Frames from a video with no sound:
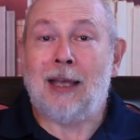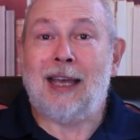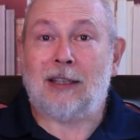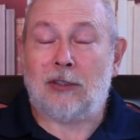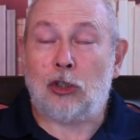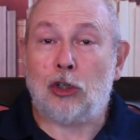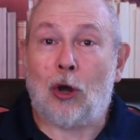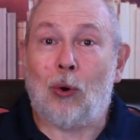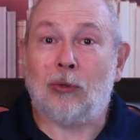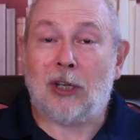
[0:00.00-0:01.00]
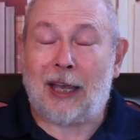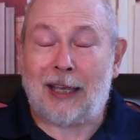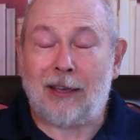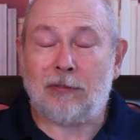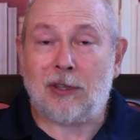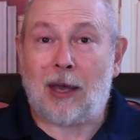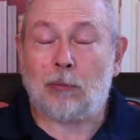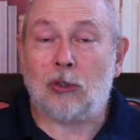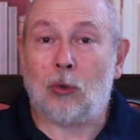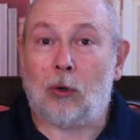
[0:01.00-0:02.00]
it shows, it gives
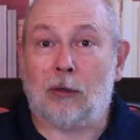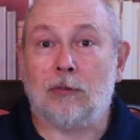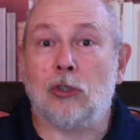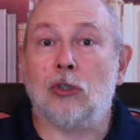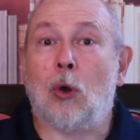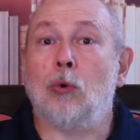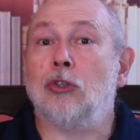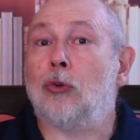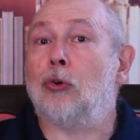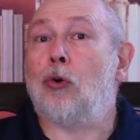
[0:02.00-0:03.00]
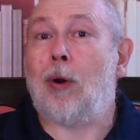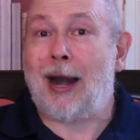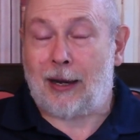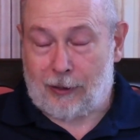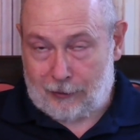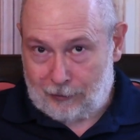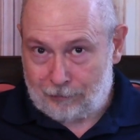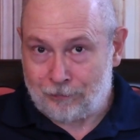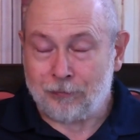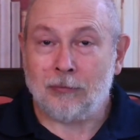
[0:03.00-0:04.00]
them sort of social credit,
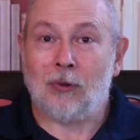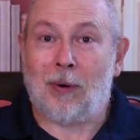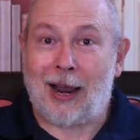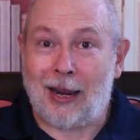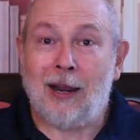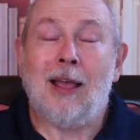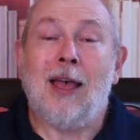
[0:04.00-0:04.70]
right?